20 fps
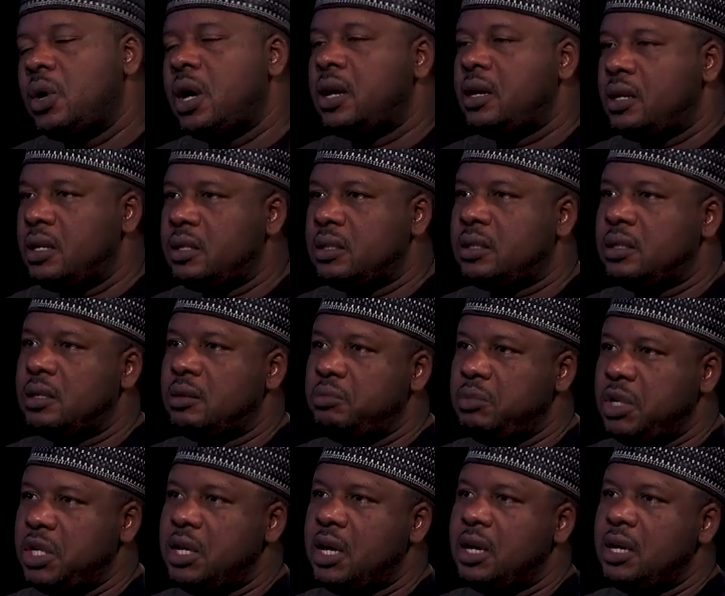at least
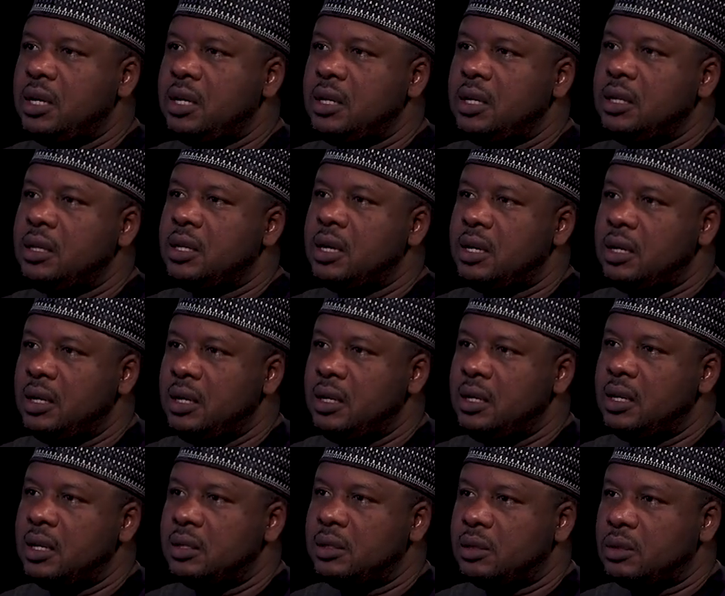immediately the
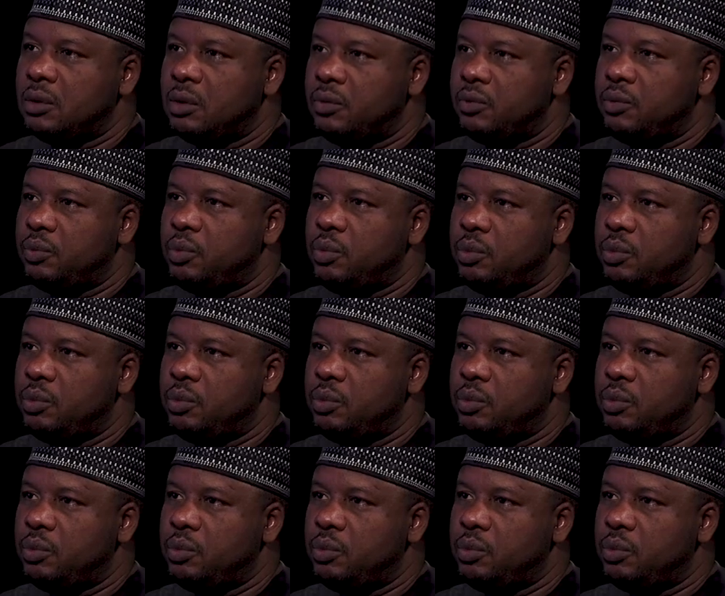leaders of